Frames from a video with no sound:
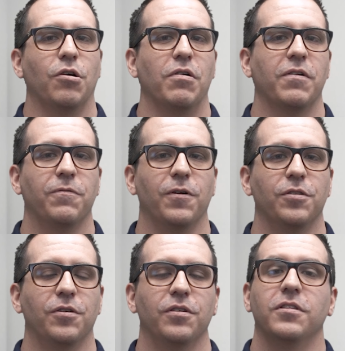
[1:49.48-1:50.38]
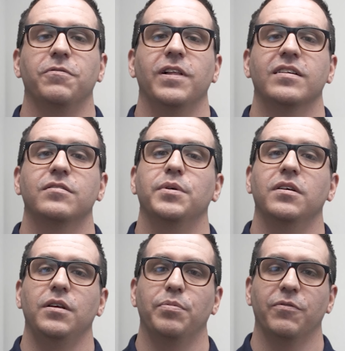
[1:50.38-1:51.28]
Going further, the
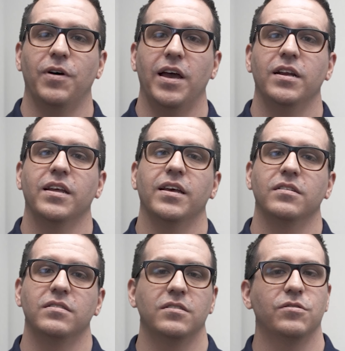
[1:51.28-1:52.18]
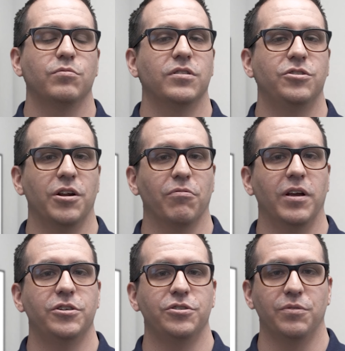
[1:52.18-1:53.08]
flexibility provided can assist with
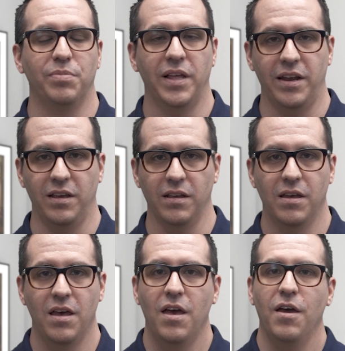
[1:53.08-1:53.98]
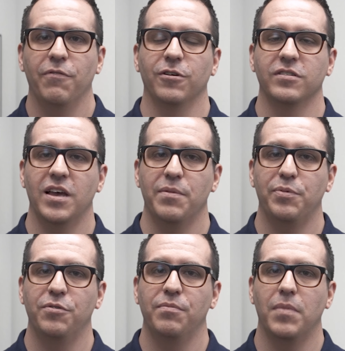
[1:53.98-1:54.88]
generational planning. For
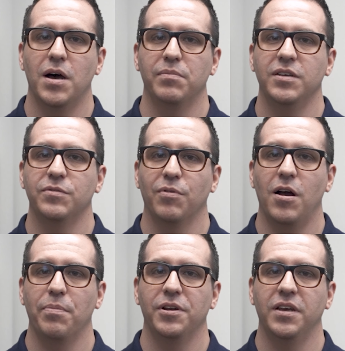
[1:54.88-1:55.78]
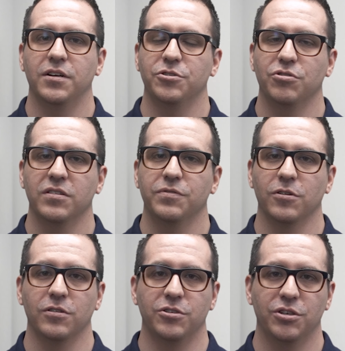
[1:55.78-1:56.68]
example, mom leaves property in a trust
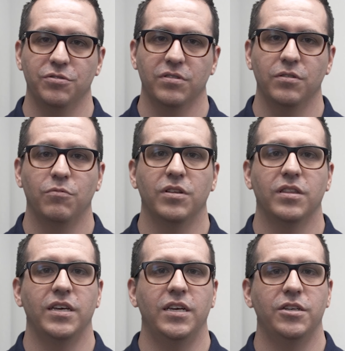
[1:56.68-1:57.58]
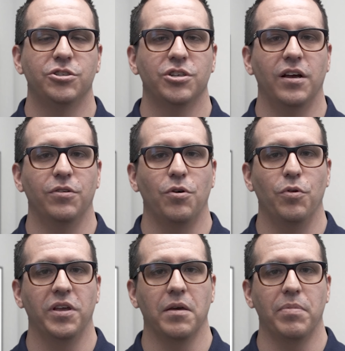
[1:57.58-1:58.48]
for her children, with each child
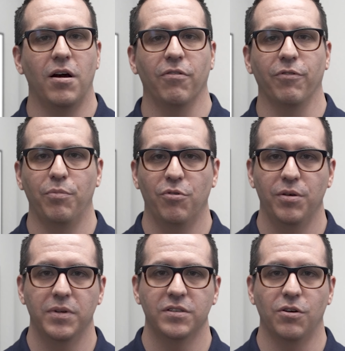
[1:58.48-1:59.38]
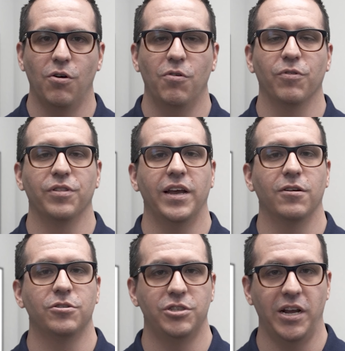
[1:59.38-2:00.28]
holding a power of appointment over
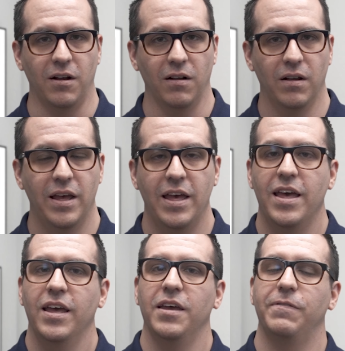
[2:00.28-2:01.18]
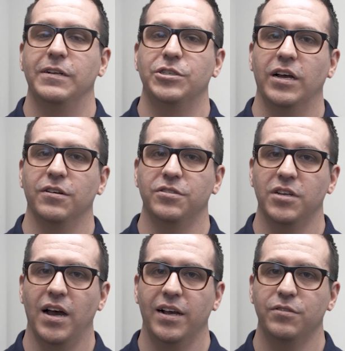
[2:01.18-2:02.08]
their share. If a child
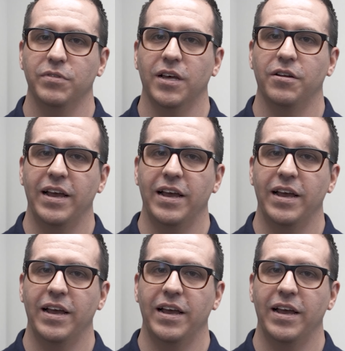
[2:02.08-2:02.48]
dies without